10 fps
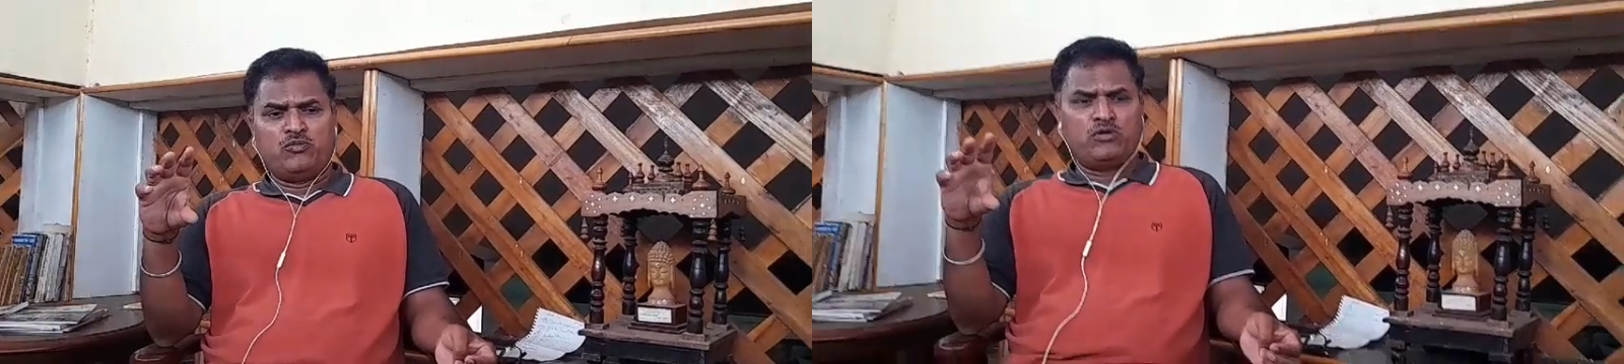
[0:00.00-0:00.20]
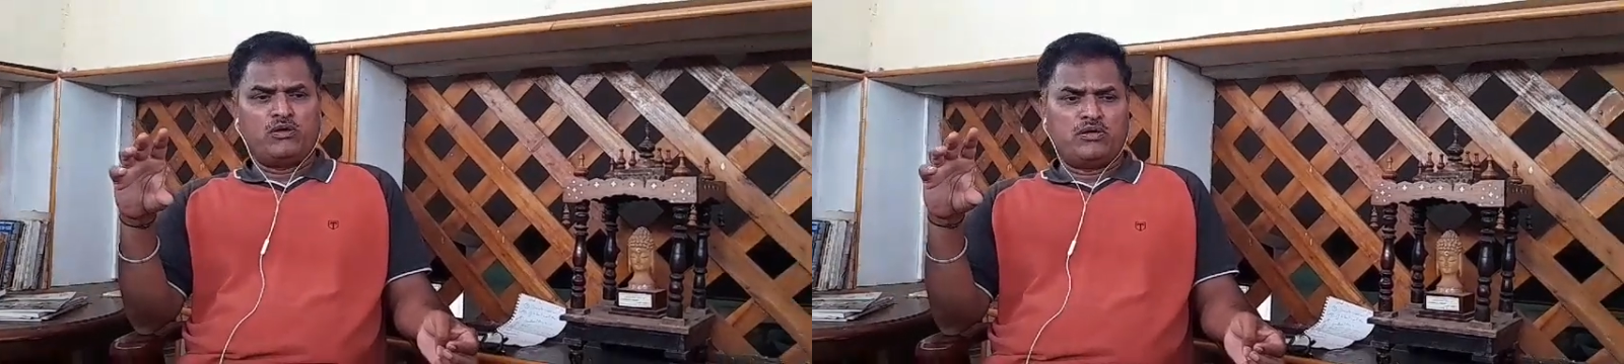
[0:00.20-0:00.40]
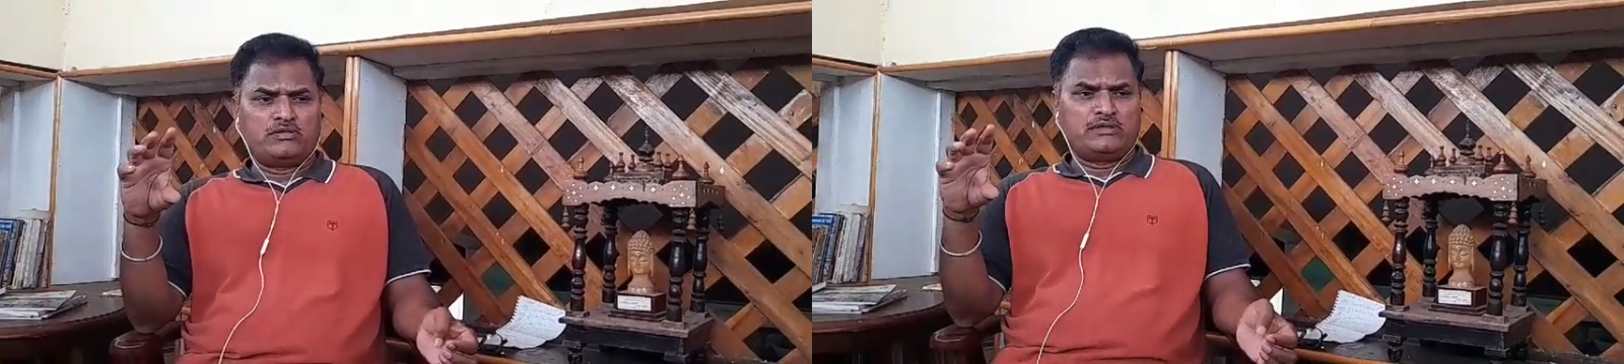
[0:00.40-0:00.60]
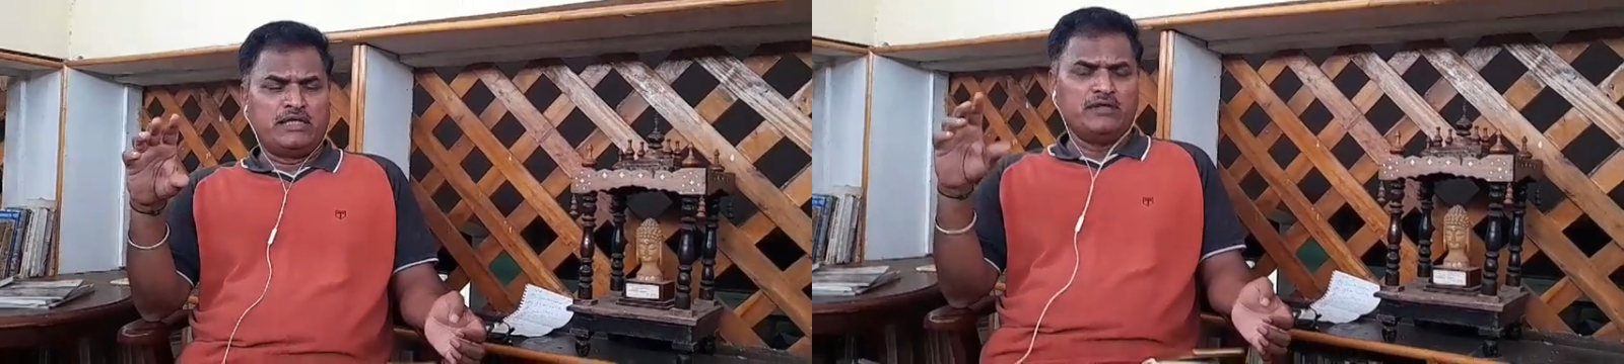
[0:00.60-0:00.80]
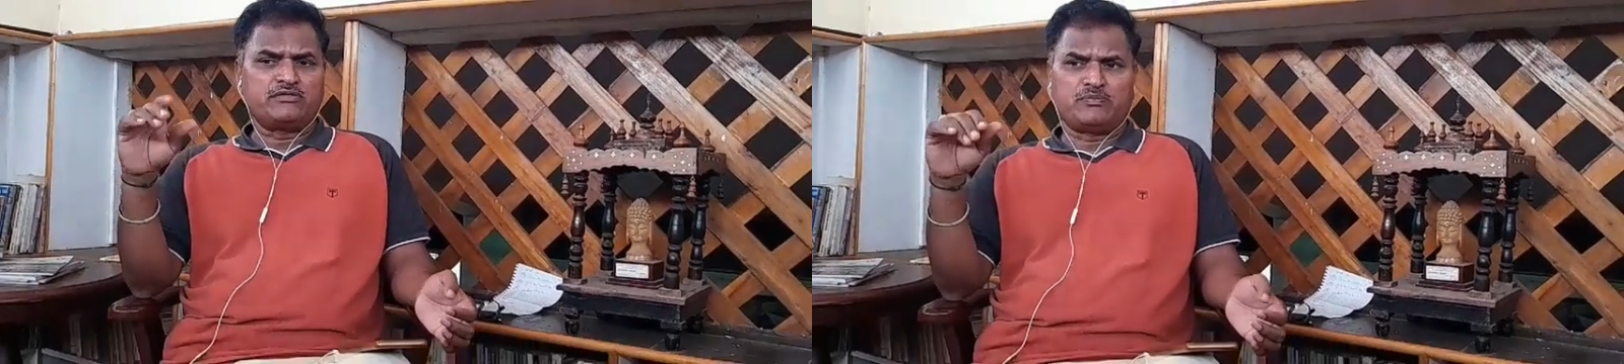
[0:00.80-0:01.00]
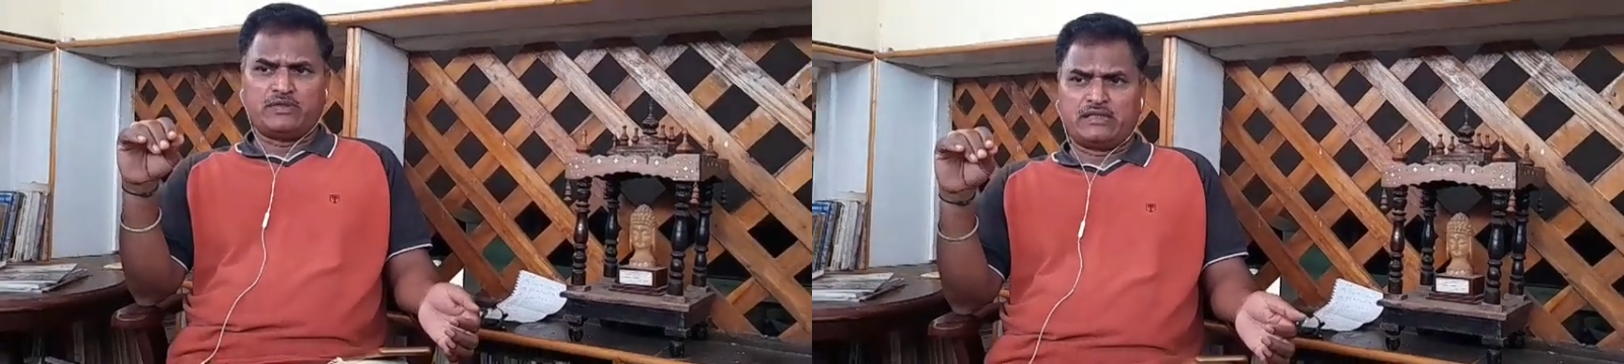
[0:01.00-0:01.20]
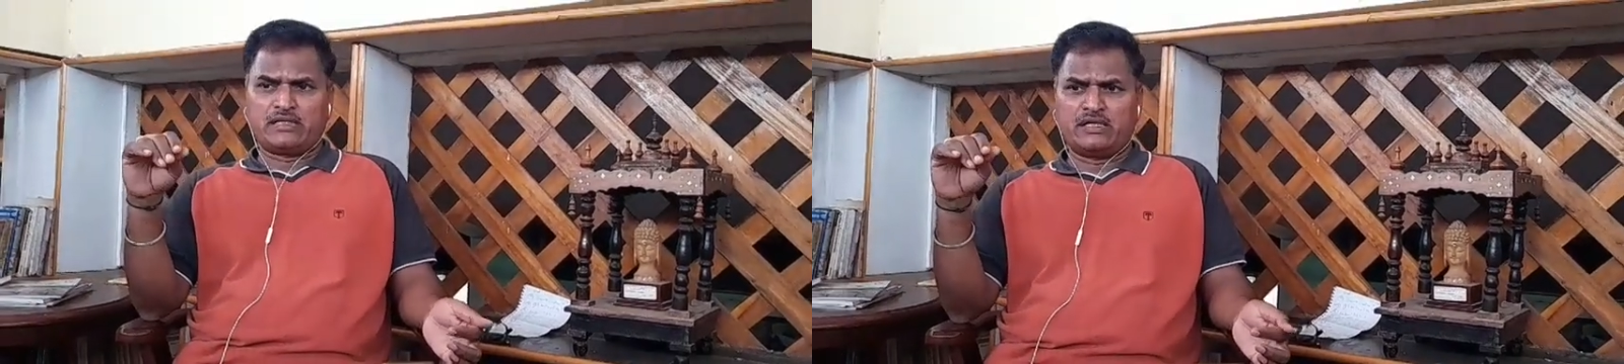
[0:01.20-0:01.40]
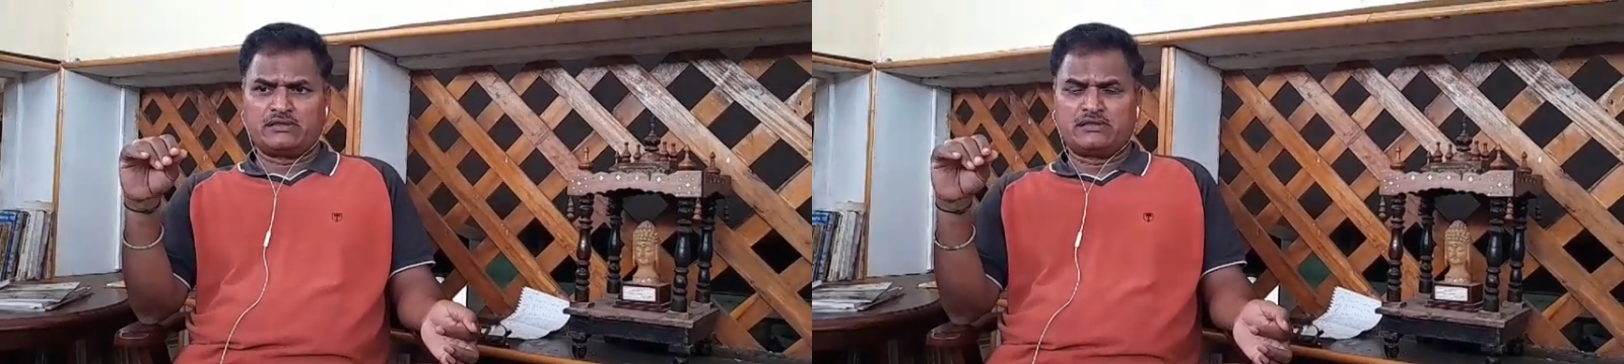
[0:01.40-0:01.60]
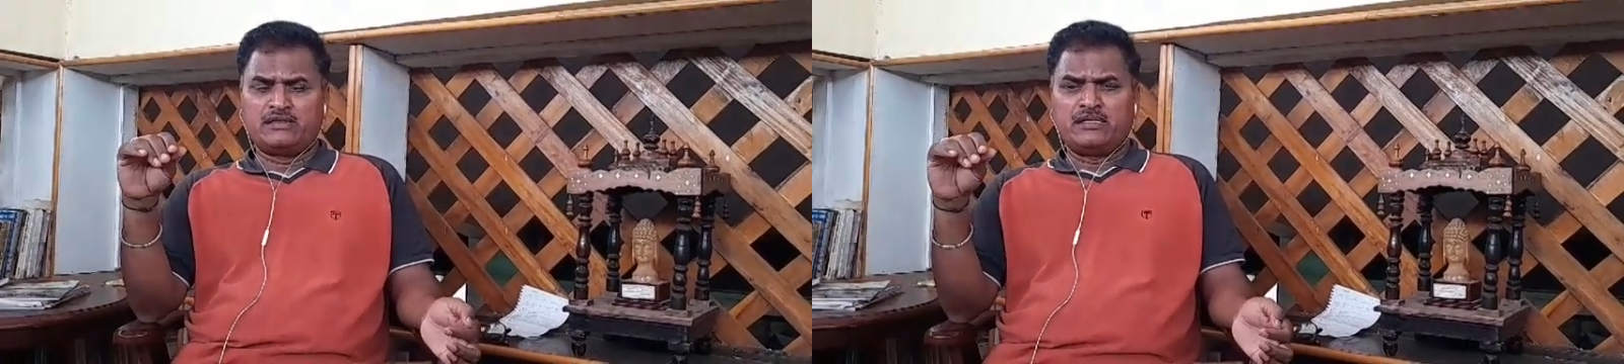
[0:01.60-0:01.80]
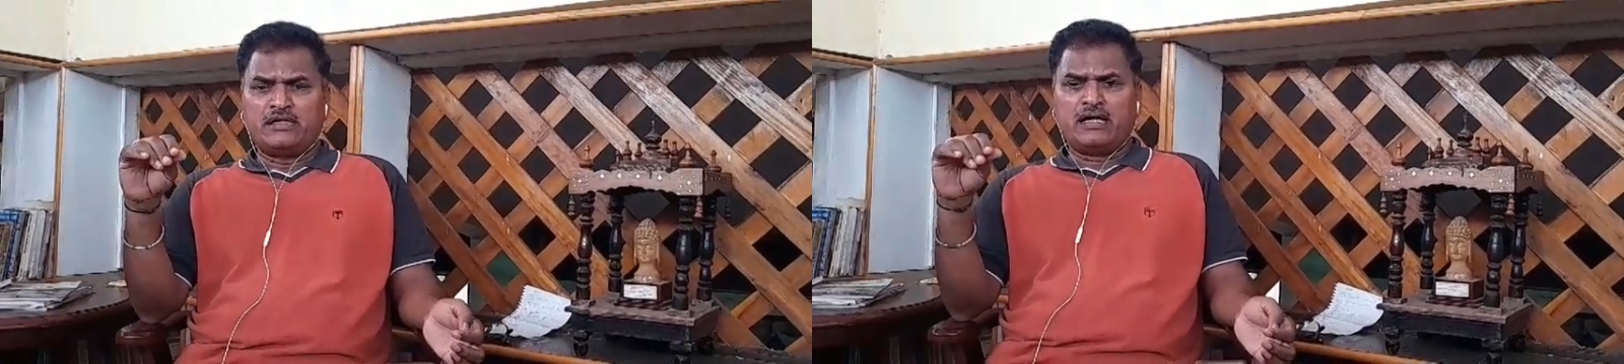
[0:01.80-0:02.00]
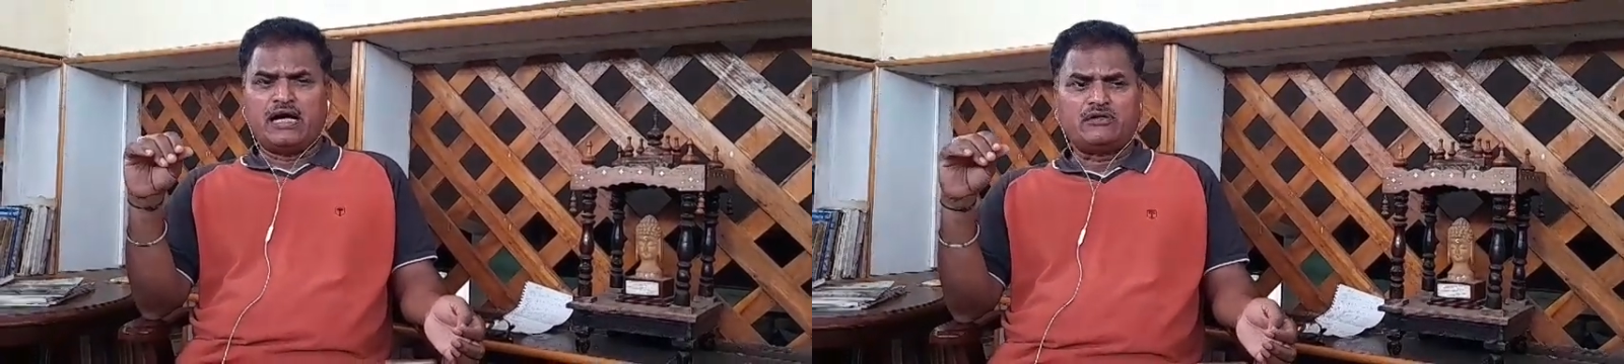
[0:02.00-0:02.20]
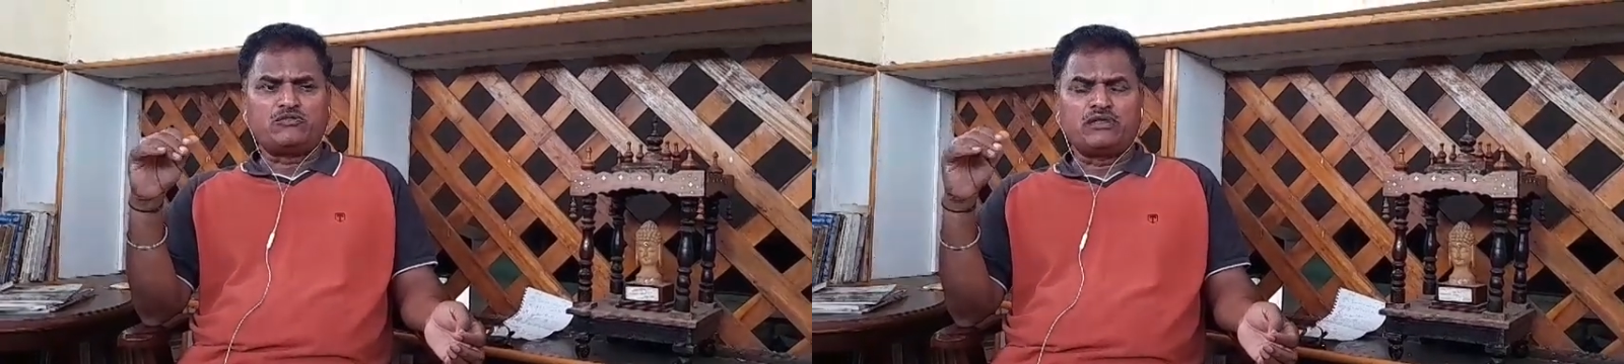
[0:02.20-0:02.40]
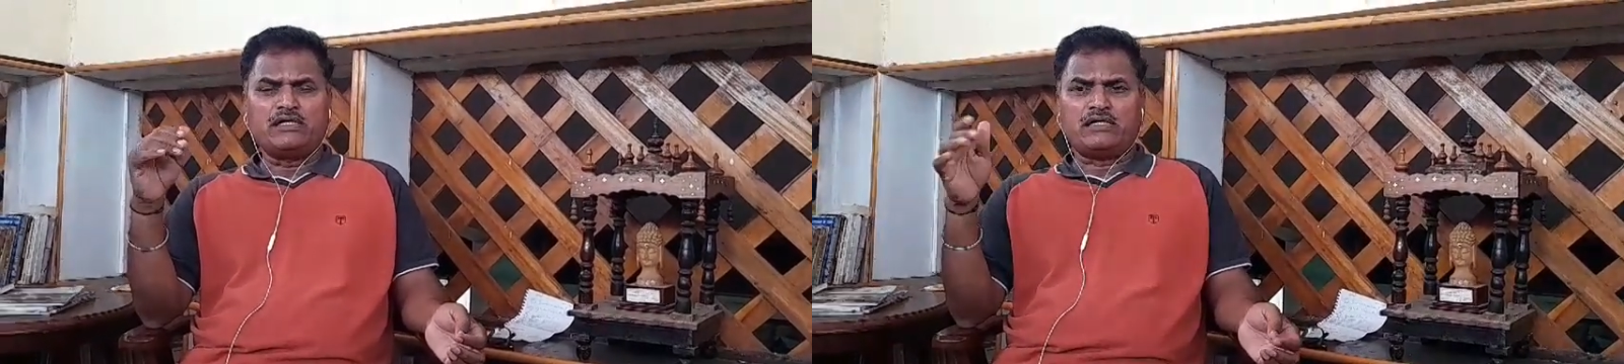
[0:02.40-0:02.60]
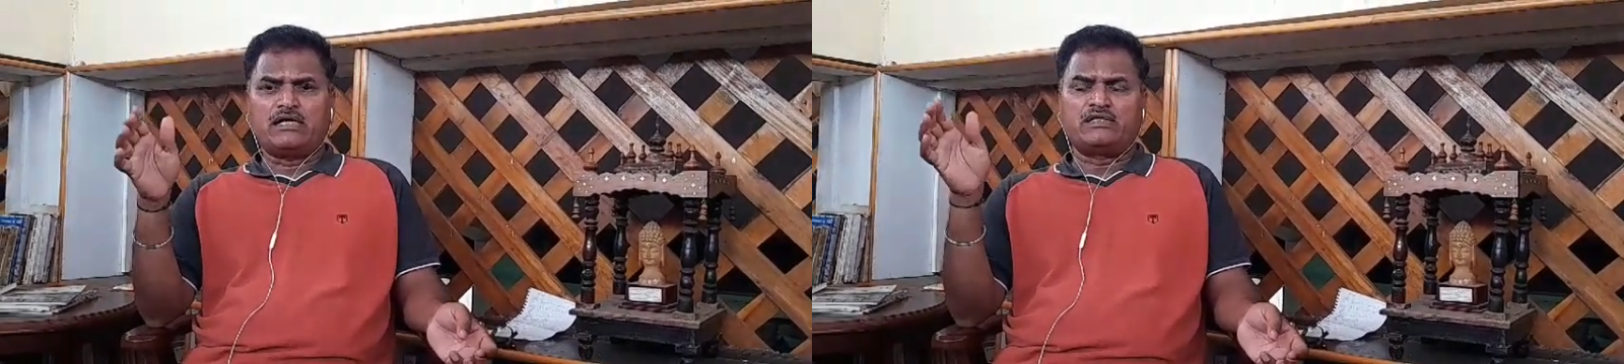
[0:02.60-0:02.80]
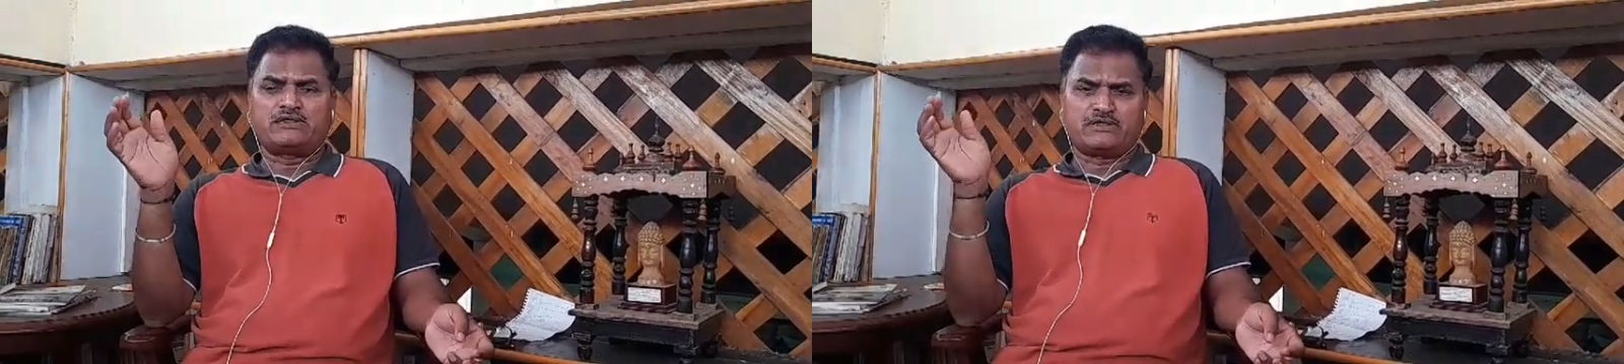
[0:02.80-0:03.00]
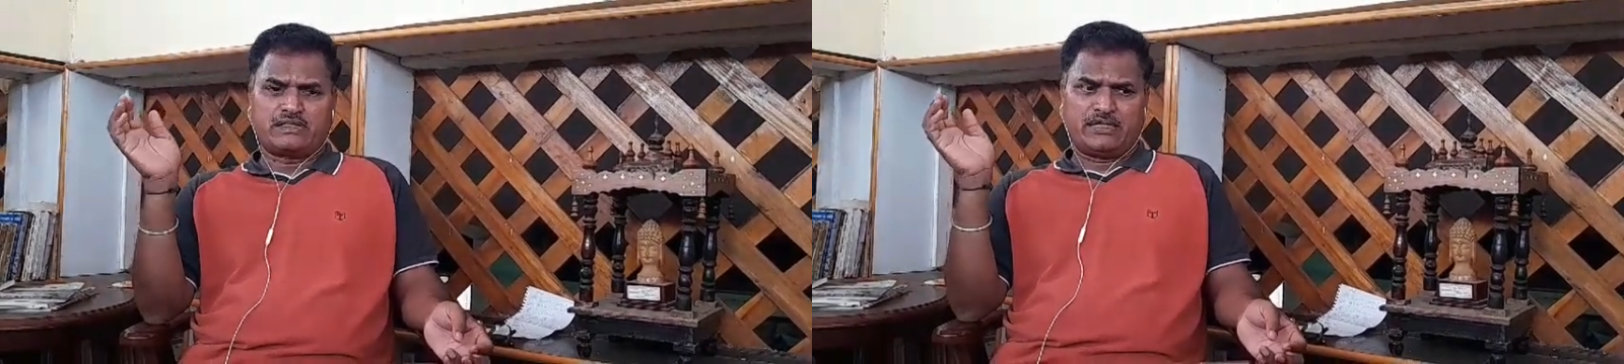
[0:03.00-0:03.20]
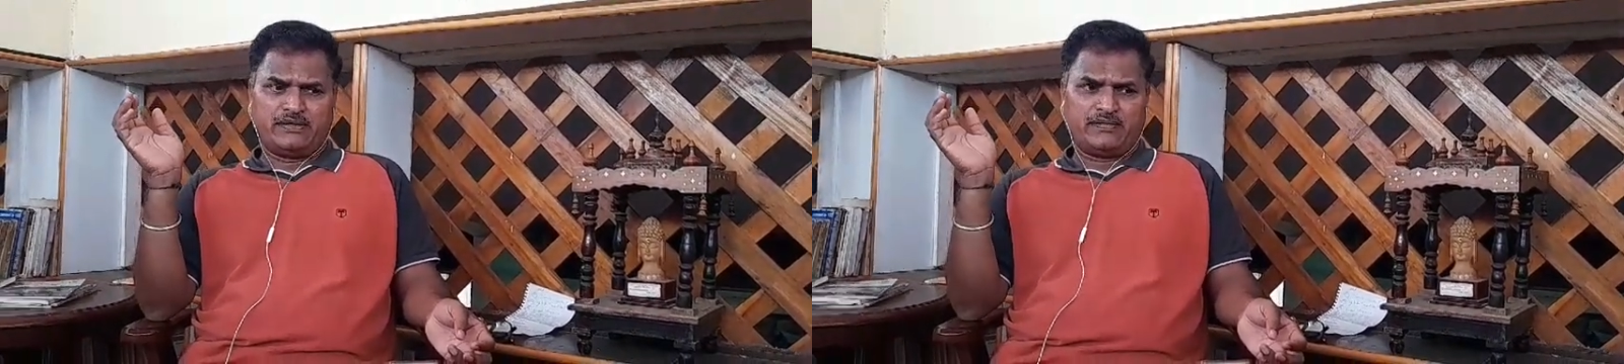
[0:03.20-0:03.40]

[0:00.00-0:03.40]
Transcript: The Leaves of the Grass, I couldn't understand.